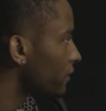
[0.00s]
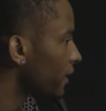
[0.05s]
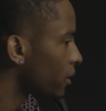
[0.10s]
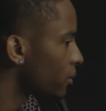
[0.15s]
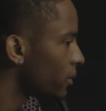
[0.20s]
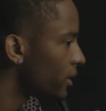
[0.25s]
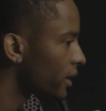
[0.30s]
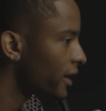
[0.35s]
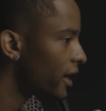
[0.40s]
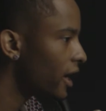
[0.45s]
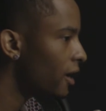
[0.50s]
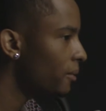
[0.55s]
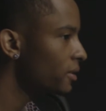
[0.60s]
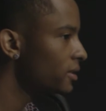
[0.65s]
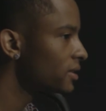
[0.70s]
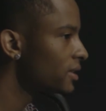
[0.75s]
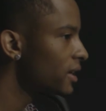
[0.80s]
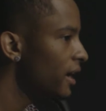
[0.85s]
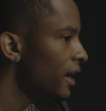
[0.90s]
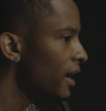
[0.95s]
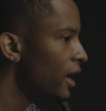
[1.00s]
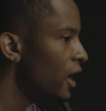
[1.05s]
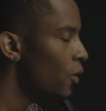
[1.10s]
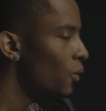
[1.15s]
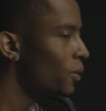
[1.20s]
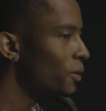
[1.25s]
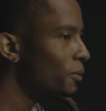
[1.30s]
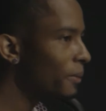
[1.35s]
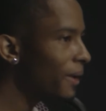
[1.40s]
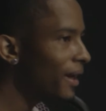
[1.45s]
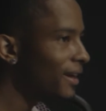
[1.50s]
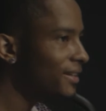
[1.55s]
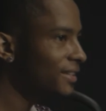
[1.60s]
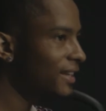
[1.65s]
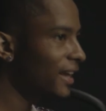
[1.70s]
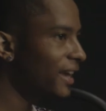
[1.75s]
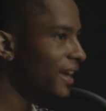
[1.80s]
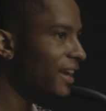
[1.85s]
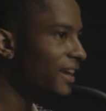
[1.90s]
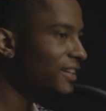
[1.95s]
Like, when the cameras, we were
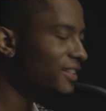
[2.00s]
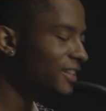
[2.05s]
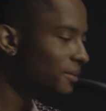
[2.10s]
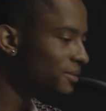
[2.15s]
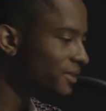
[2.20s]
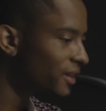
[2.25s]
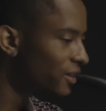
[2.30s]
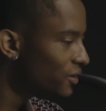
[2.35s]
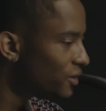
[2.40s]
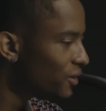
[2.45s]
backstage, and I was like,